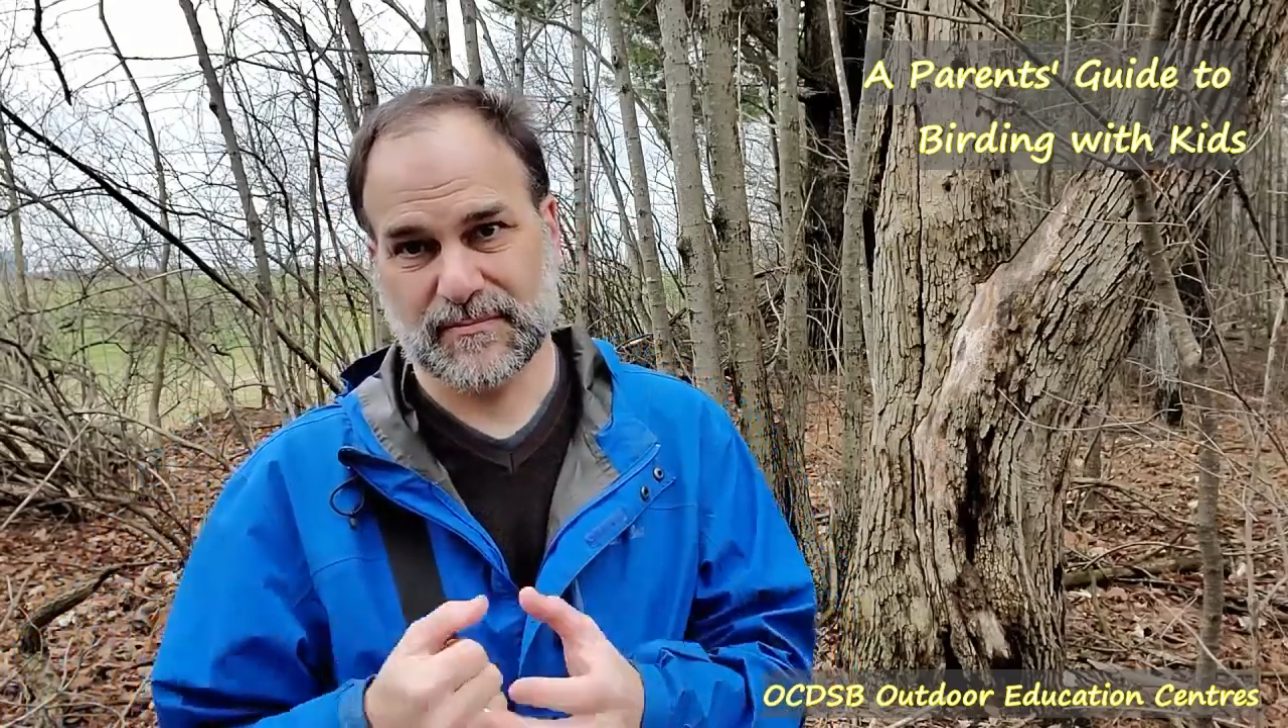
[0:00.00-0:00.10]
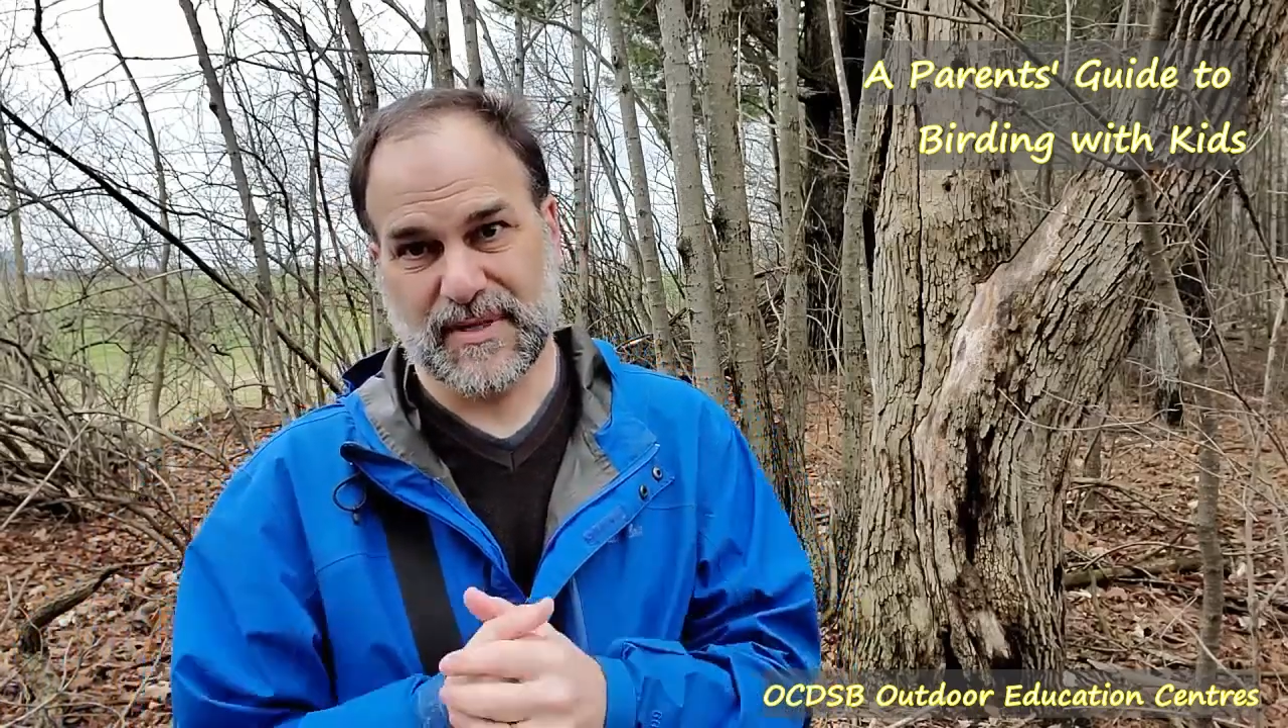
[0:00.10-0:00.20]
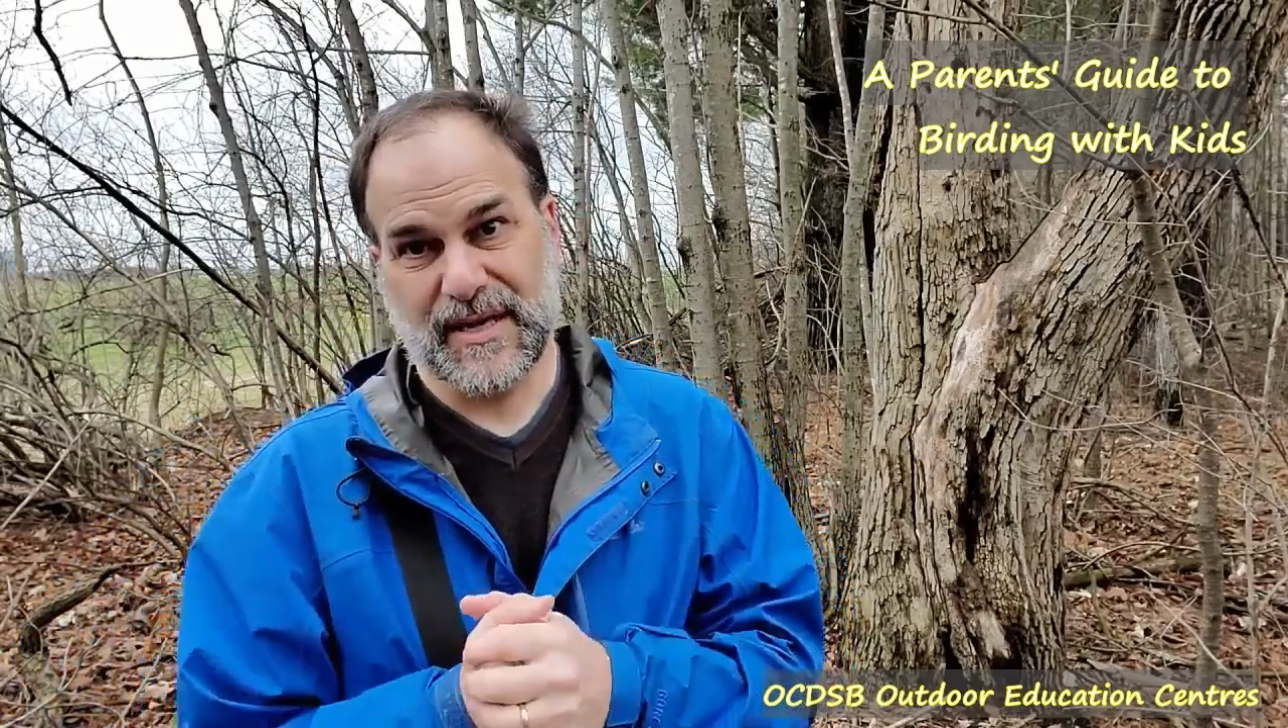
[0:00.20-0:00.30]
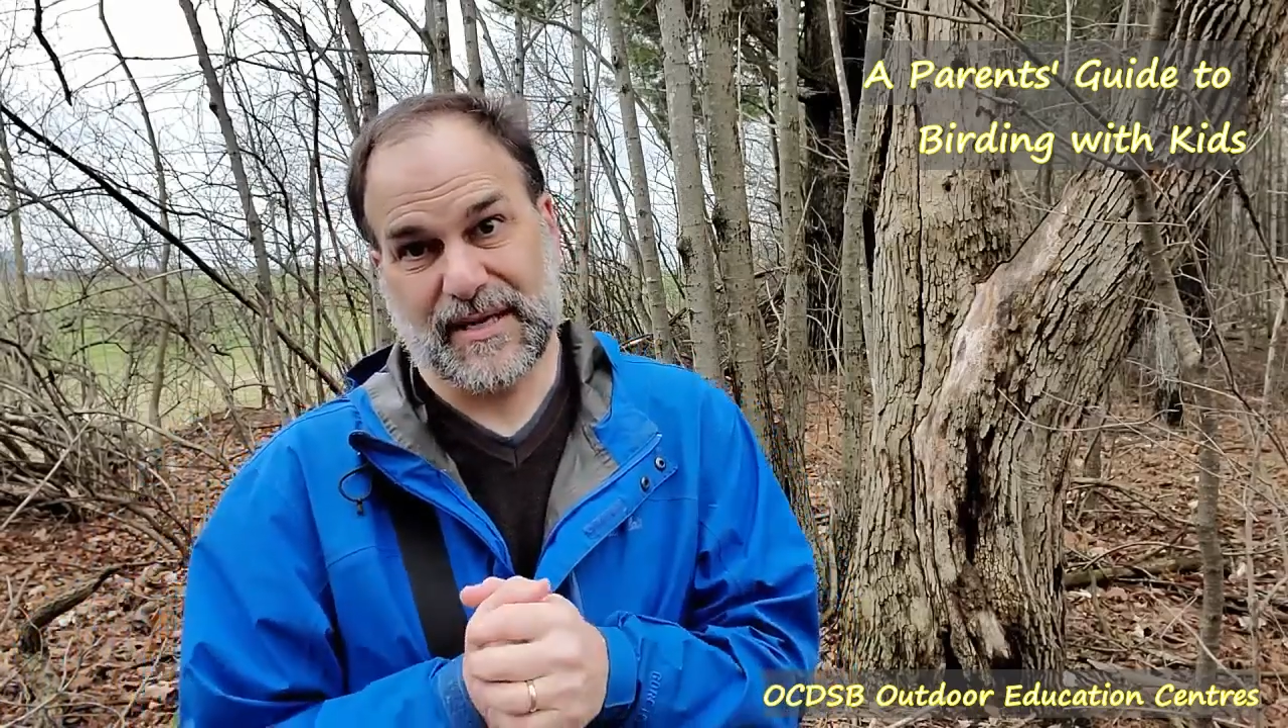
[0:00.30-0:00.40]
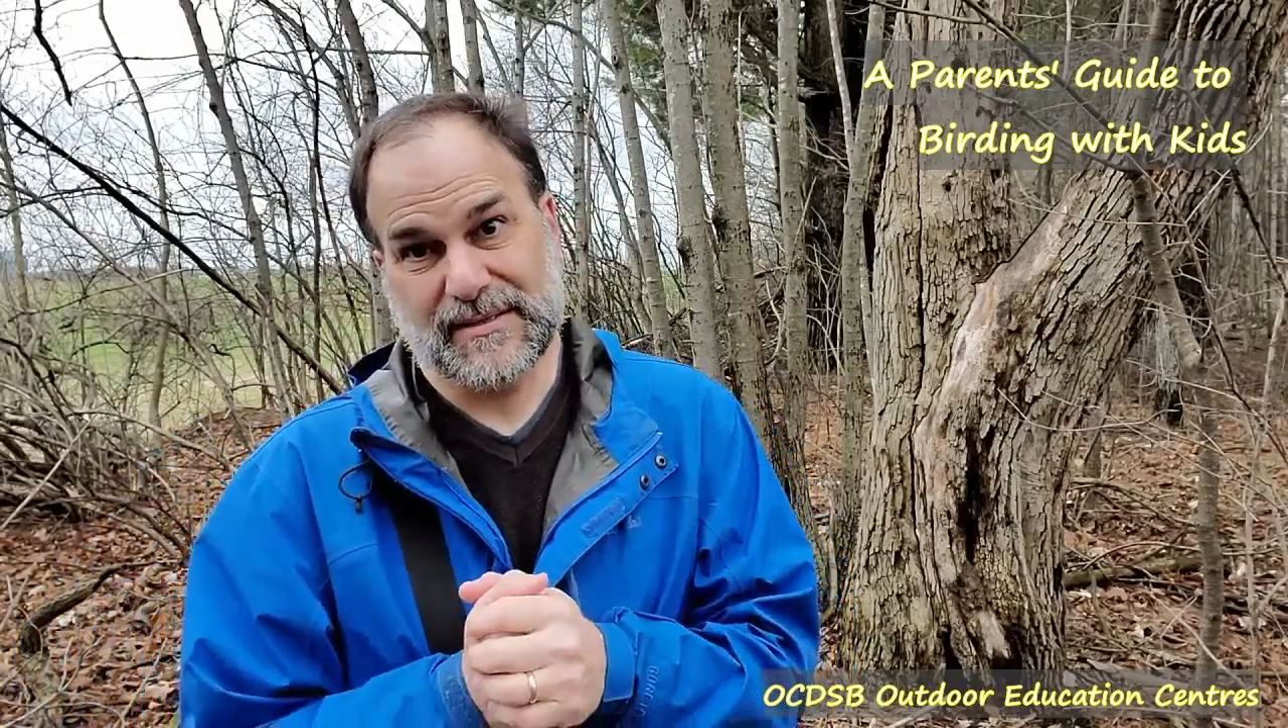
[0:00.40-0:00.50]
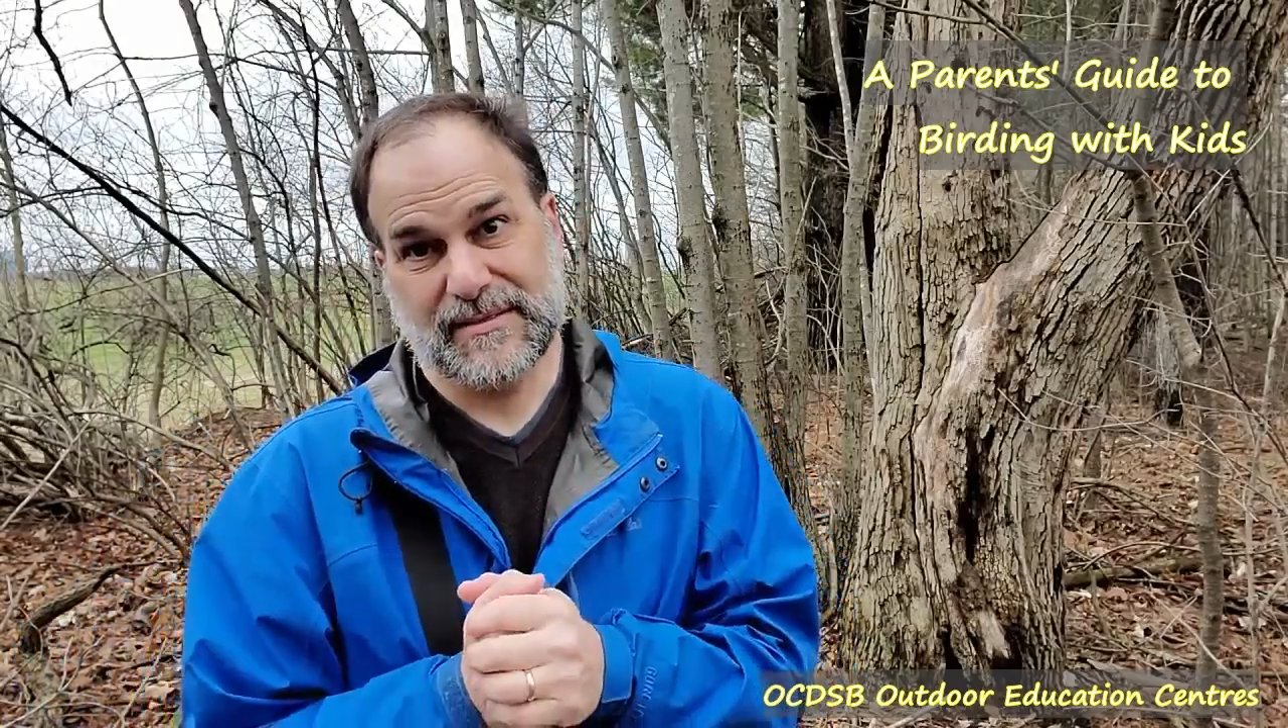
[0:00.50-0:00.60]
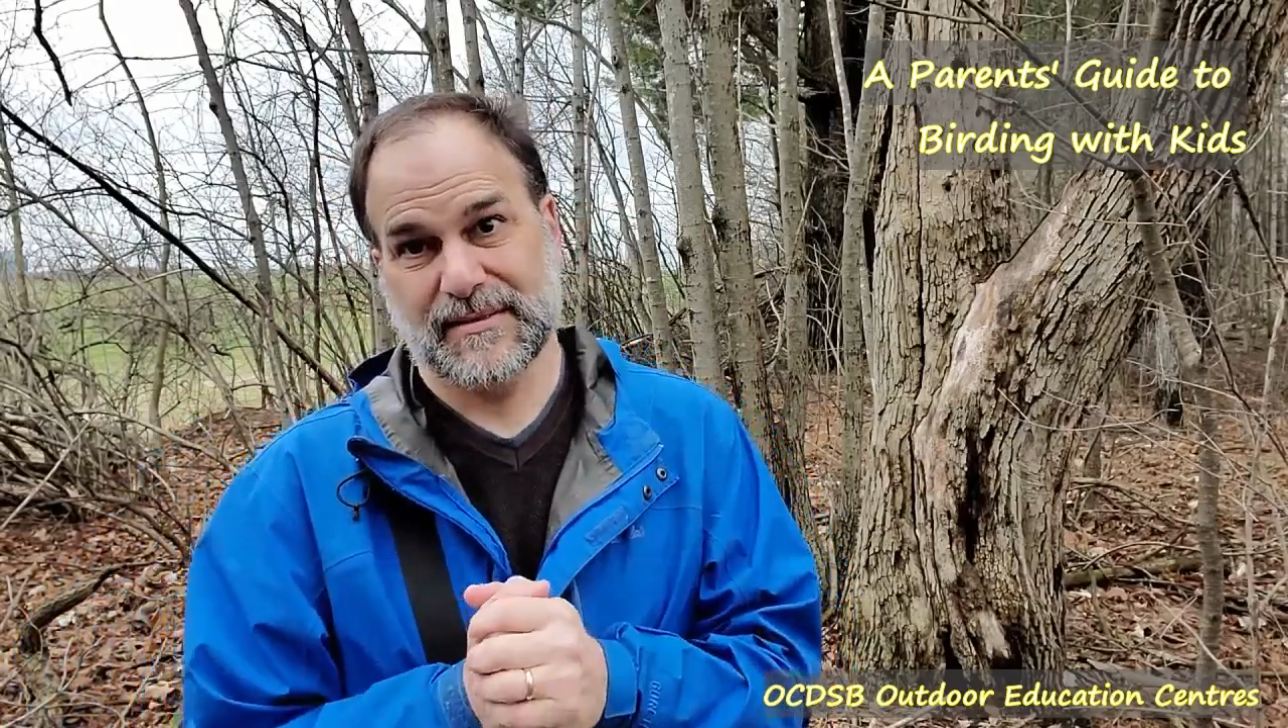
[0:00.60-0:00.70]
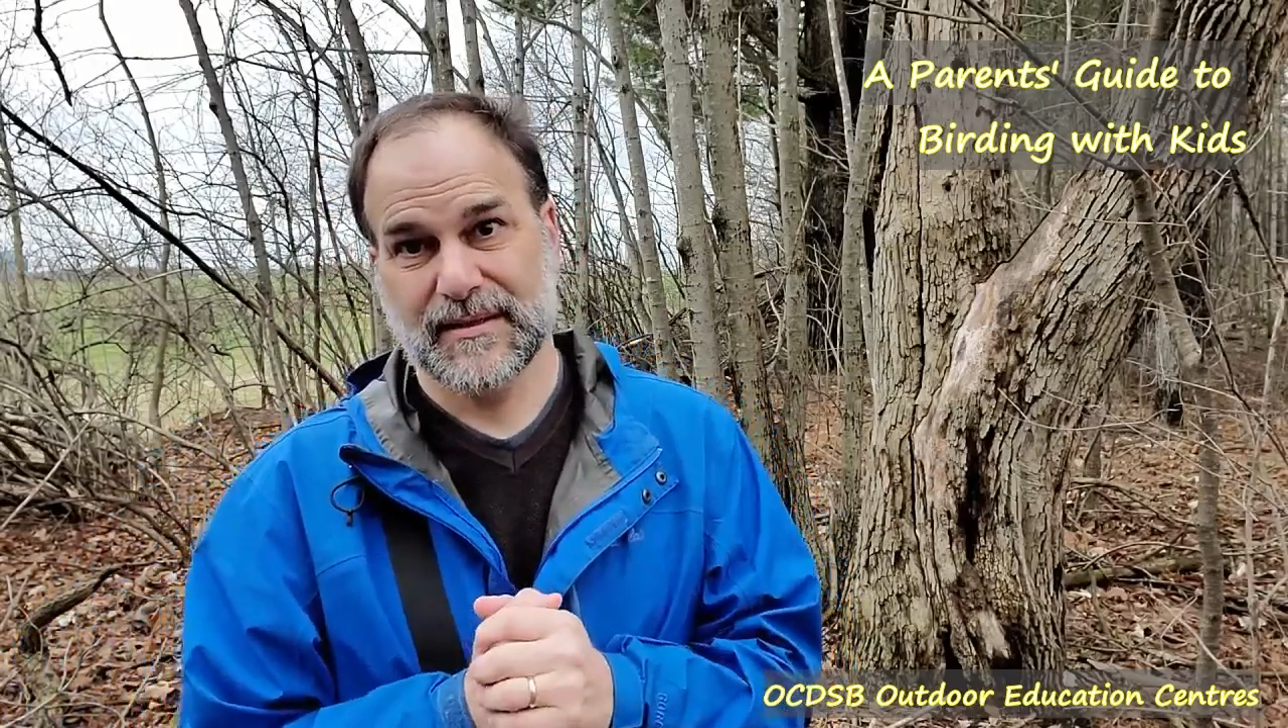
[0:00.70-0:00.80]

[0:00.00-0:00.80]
and